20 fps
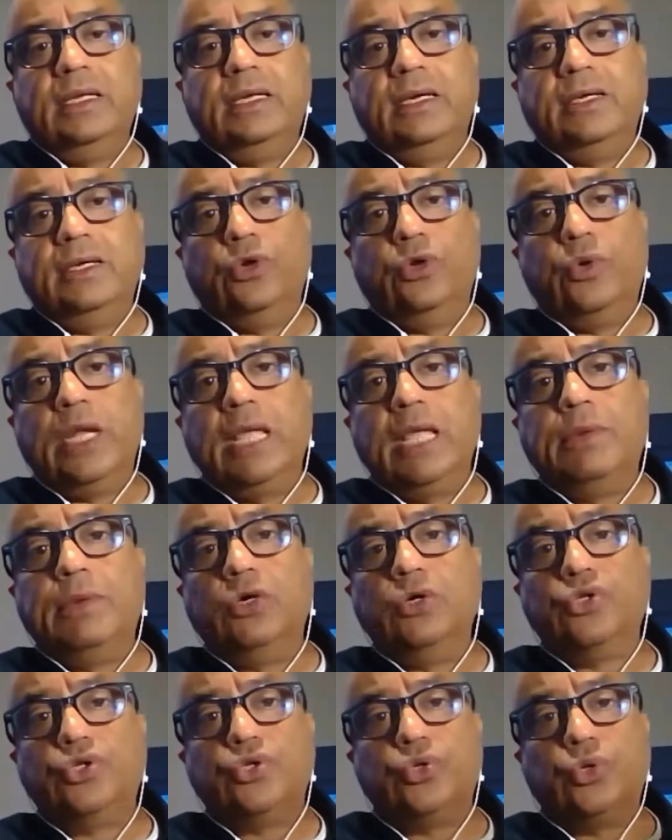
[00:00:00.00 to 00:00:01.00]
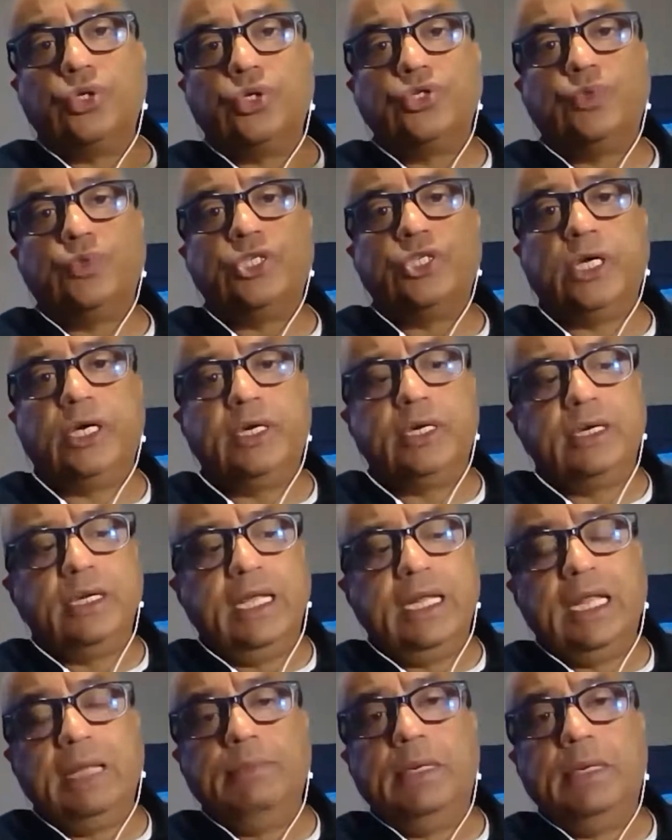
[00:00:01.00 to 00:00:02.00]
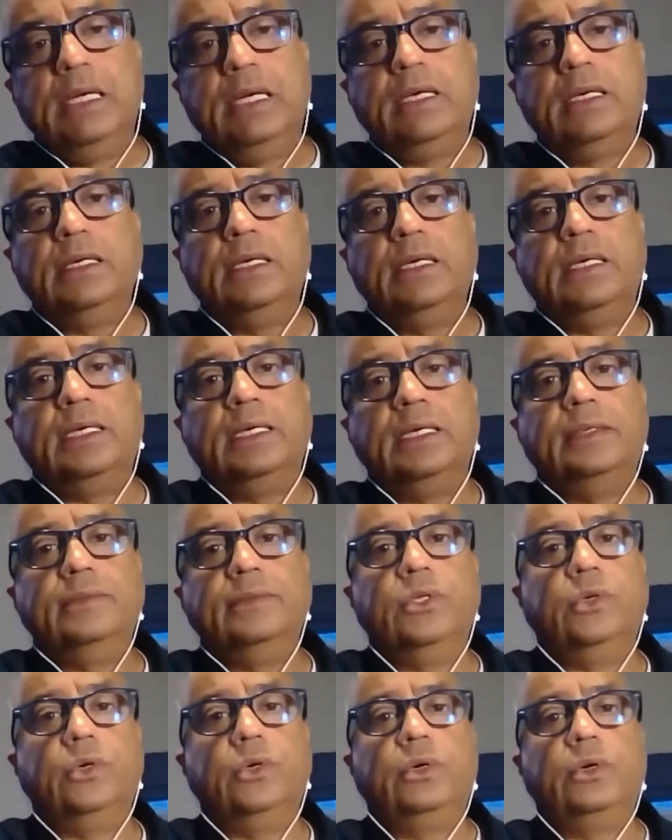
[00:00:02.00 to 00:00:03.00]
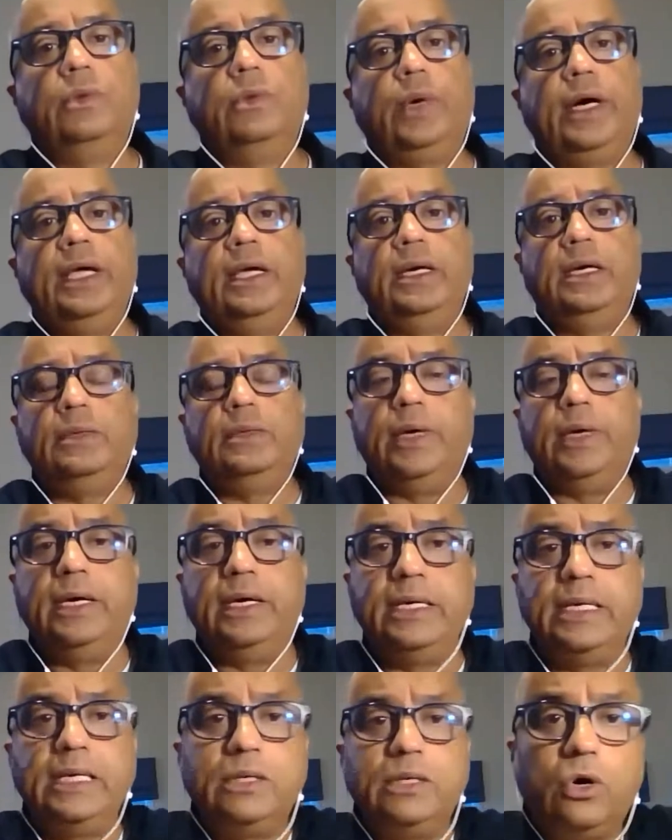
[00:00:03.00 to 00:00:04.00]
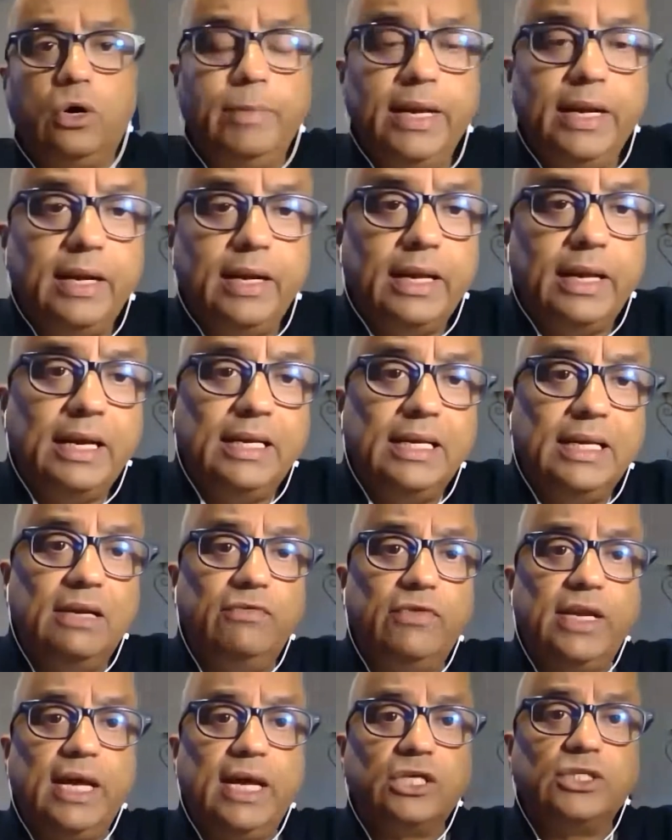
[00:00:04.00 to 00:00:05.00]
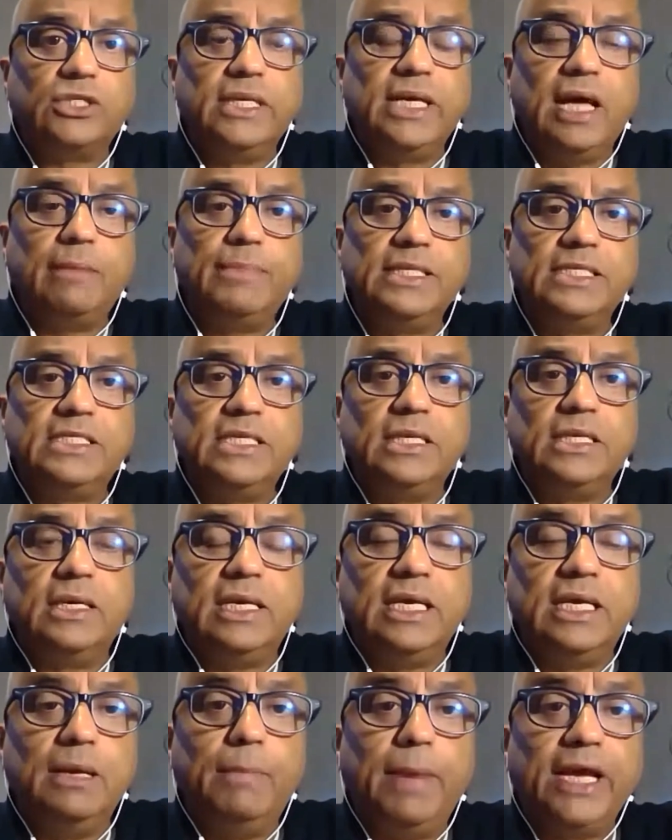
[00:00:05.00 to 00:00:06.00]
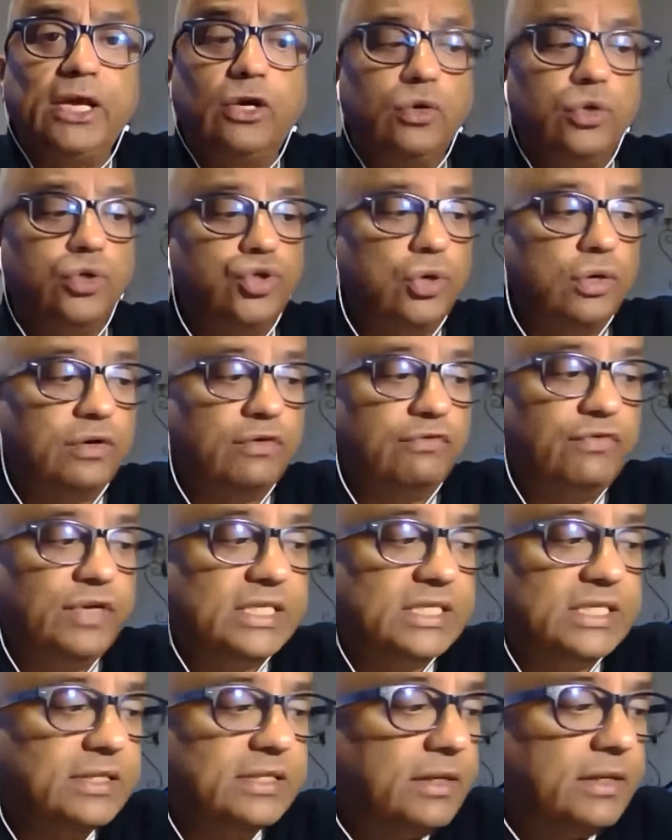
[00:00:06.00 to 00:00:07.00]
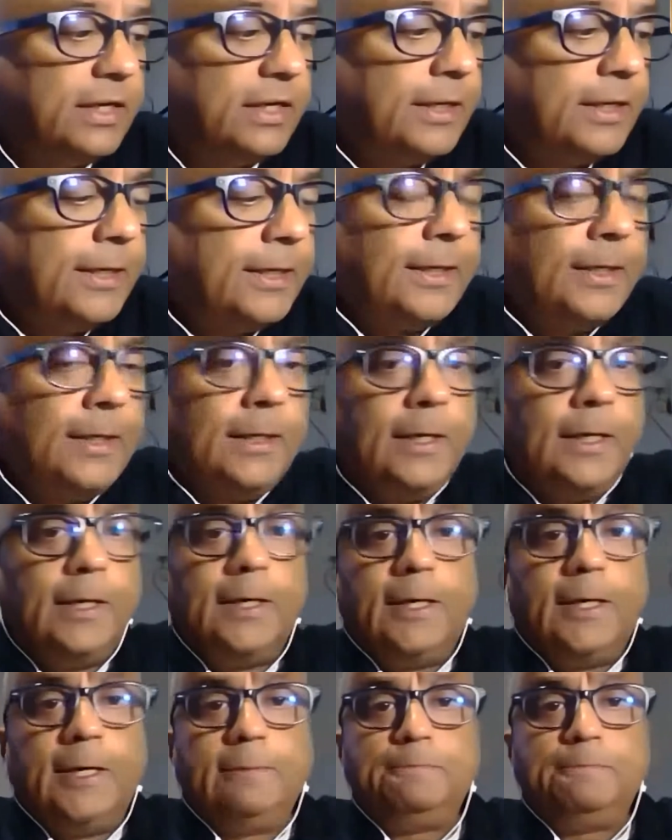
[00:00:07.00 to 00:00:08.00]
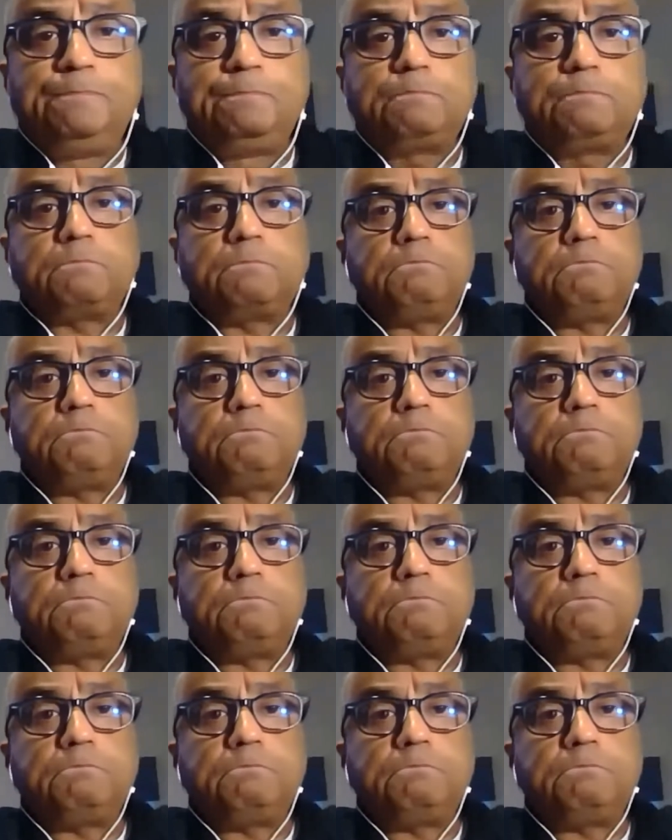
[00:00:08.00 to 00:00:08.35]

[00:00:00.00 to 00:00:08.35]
uh, you know neighborhood stores which are enabled uh, you know via via ecom and, and delivery actually happens in in micro geographies uh,